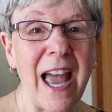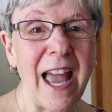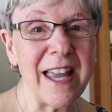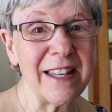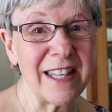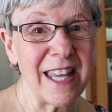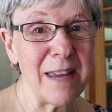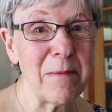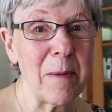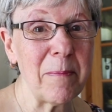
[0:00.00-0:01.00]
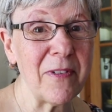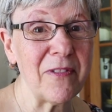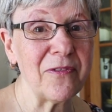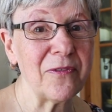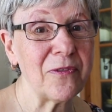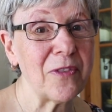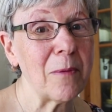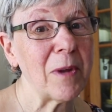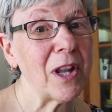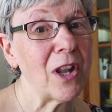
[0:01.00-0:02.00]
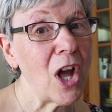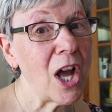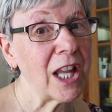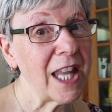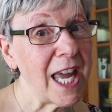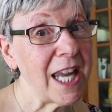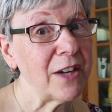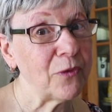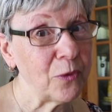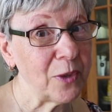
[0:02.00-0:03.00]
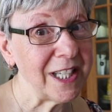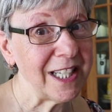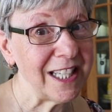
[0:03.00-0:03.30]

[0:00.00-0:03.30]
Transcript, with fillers: I came up of, from a long line of weed